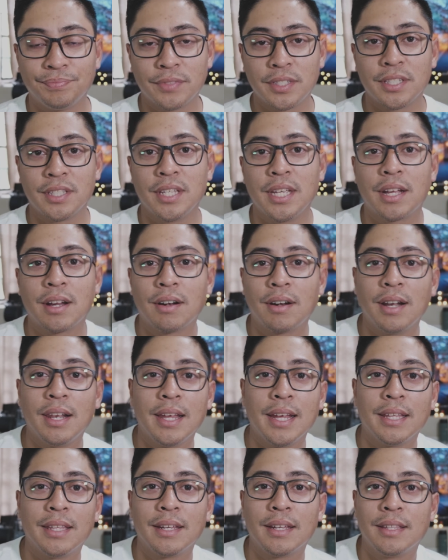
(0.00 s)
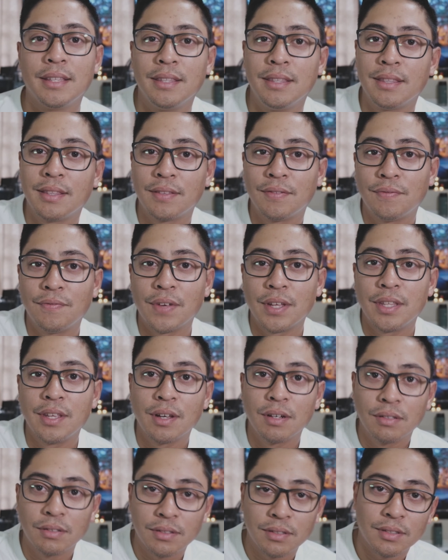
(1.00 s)
sneaker related
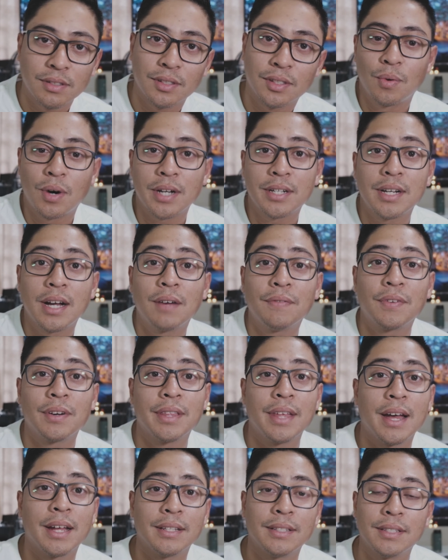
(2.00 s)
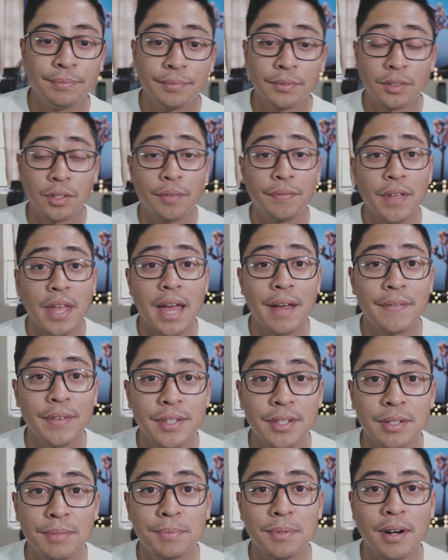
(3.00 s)
videos. Watch out for that. So if you
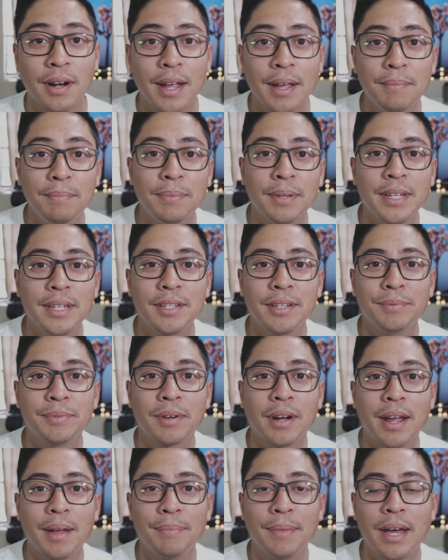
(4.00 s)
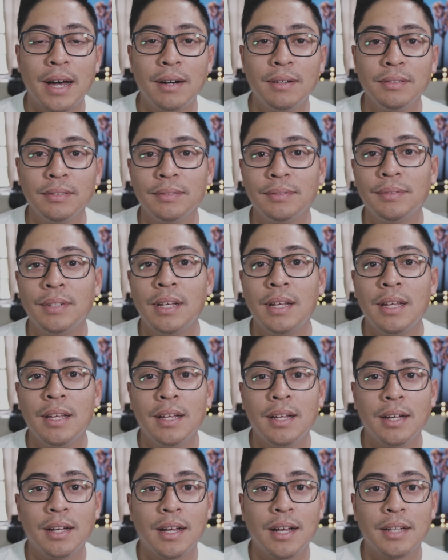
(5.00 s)
haven't subscribed, please subscribe now.
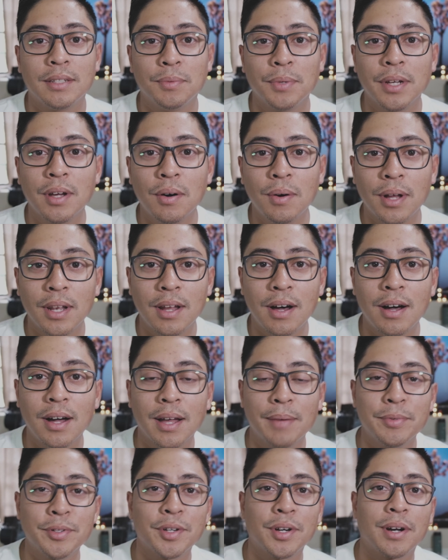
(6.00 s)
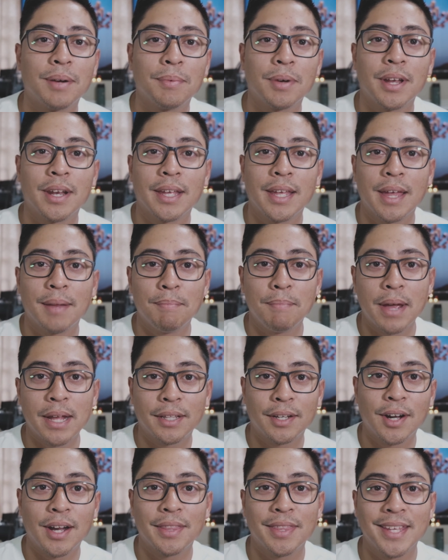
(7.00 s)
As we go along, I'm sure I'm gonna get
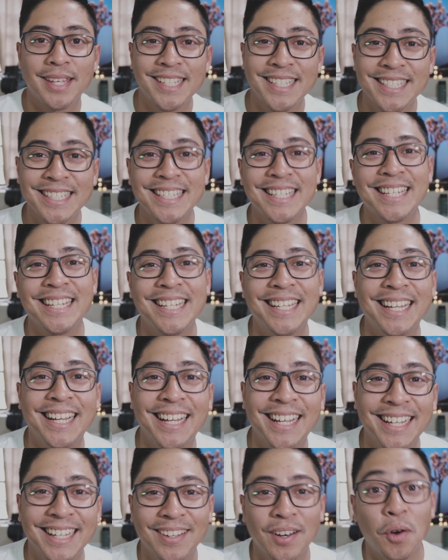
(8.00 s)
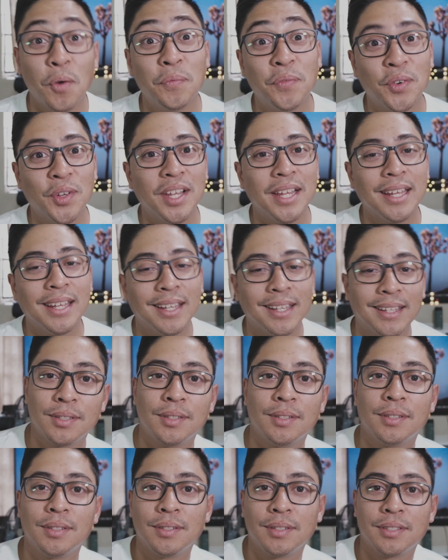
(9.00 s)
better at this. Hopefully.
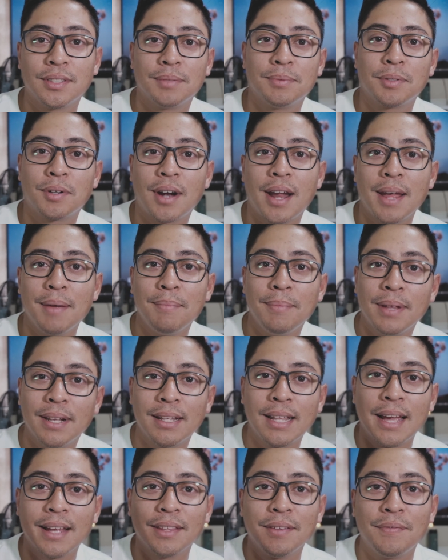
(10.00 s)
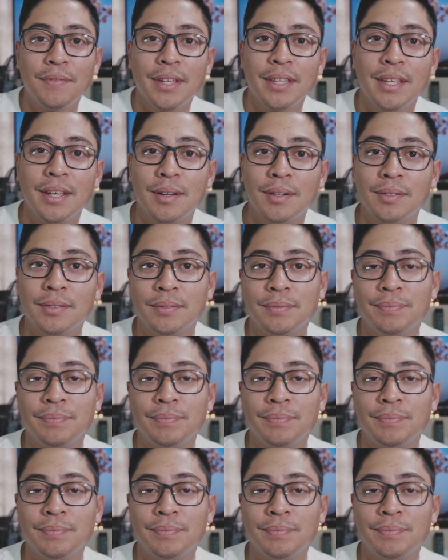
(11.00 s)
Subscribe and like the video.